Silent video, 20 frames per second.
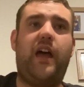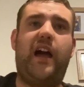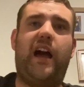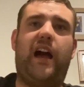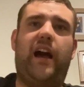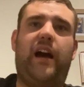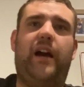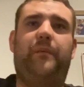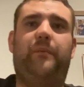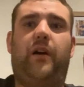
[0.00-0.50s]

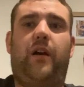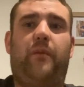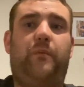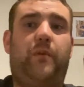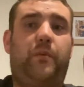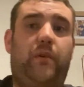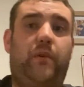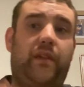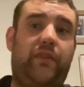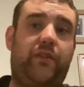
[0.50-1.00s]
Um, I'm
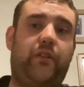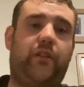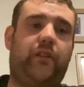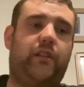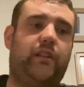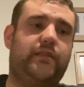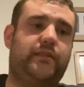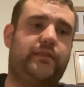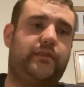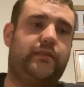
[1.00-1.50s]
on my third
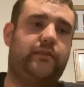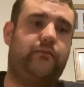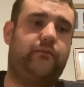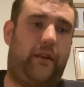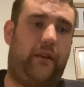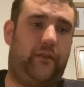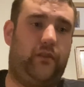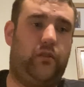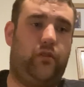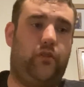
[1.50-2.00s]
glass
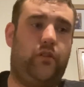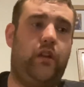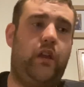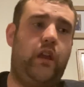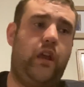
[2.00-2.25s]
Ravenclaw.